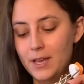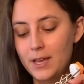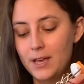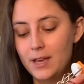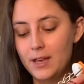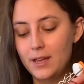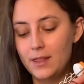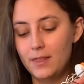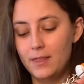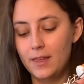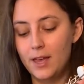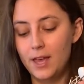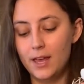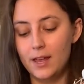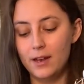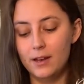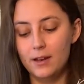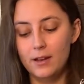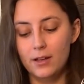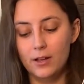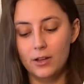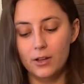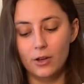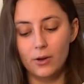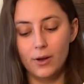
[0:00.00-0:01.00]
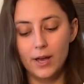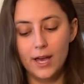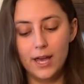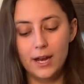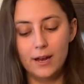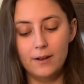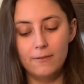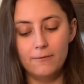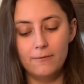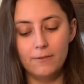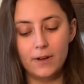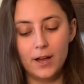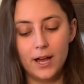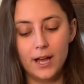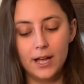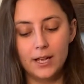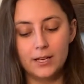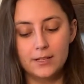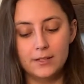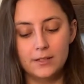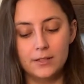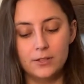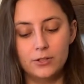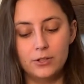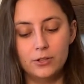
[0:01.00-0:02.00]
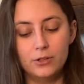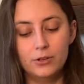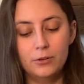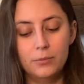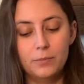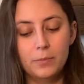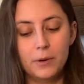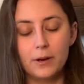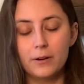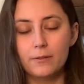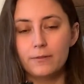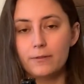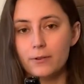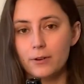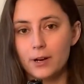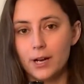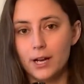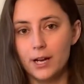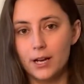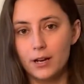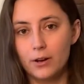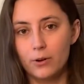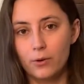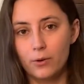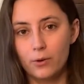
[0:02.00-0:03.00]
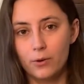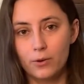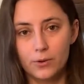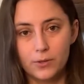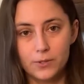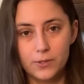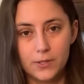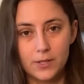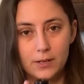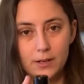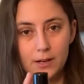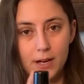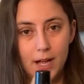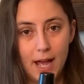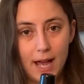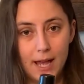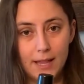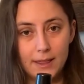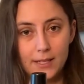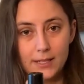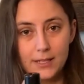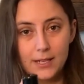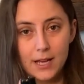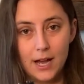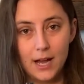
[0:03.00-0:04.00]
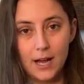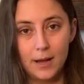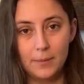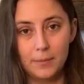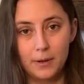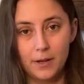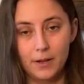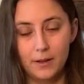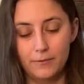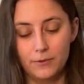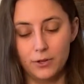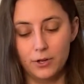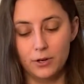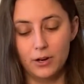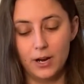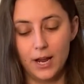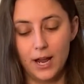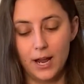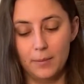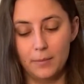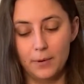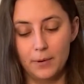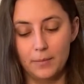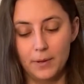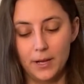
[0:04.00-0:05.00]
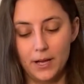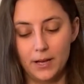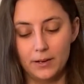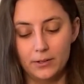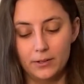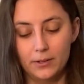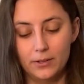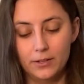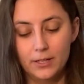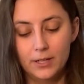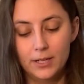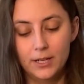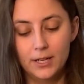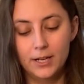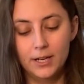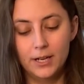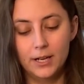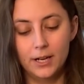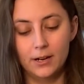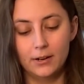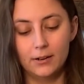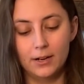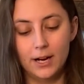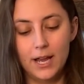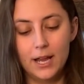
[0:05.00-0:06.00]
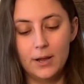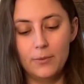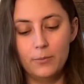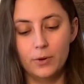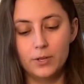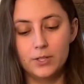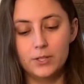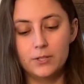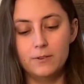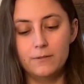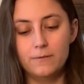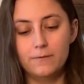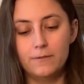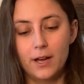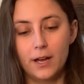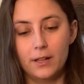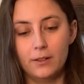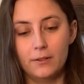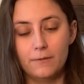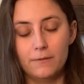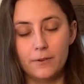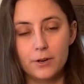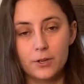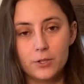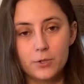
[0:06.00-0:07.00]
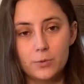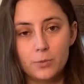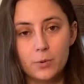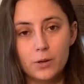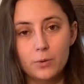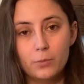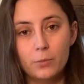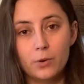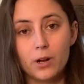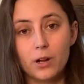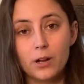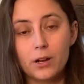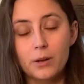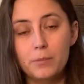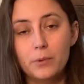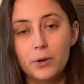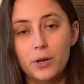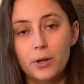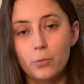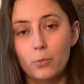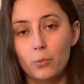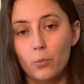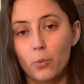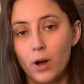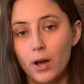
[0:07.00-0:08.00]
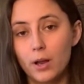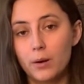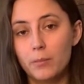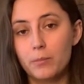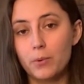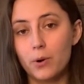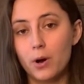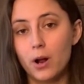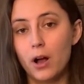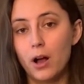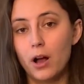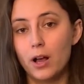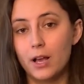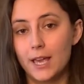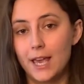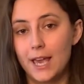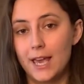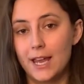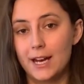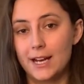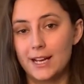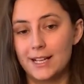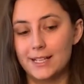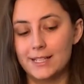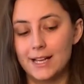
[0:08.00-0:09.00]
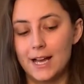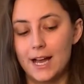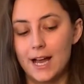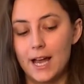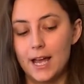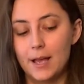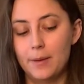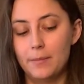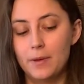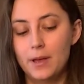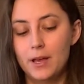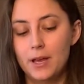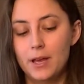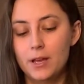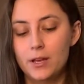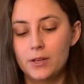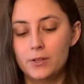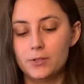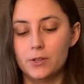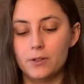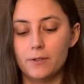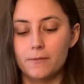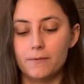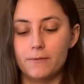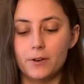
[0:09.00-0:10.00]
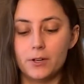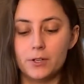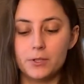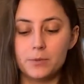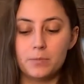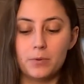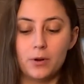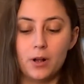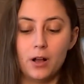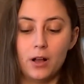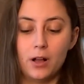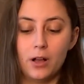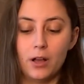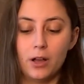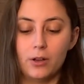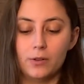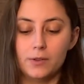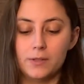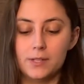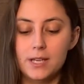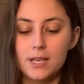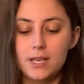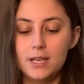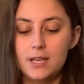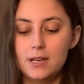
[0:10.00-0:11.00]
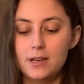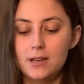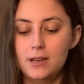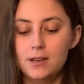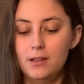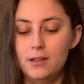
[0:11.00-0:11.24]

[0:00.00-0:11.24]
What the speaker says: Then go ahead and find the 2 perforated holes that are at the top of your amber bottle. All right, once you found the first one, we're gonna put 1 prong in at a time. So the first prong goes in,